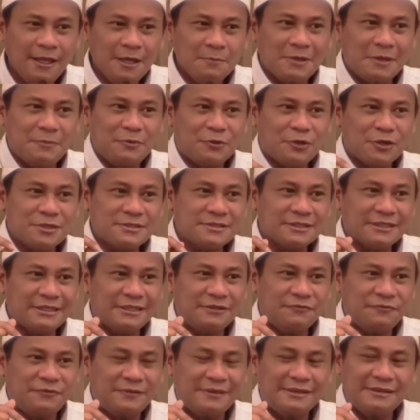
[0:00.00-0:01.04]
But because
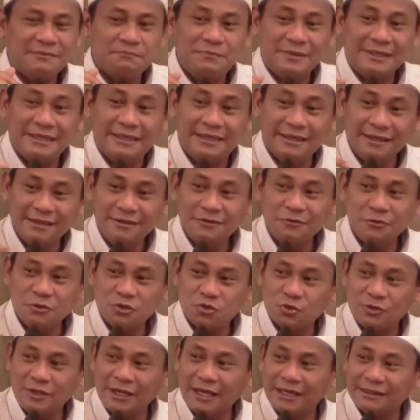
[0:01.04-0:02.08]
if he begin to
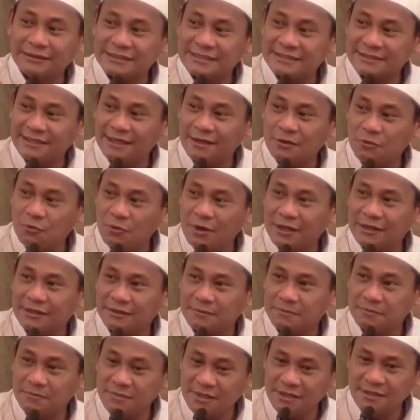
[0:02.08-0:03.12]
truly understand what
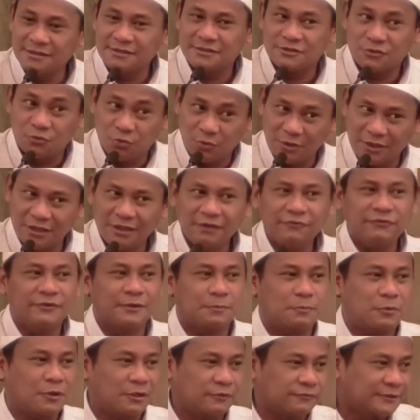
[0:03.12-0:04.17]
it means to love
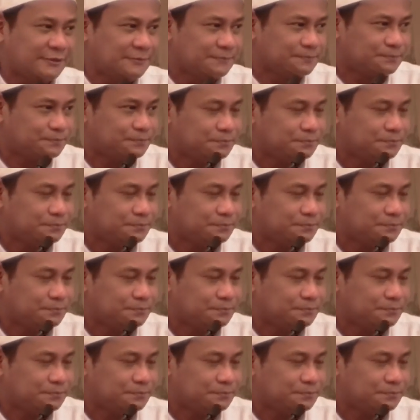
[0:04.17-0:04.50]
the Prophet,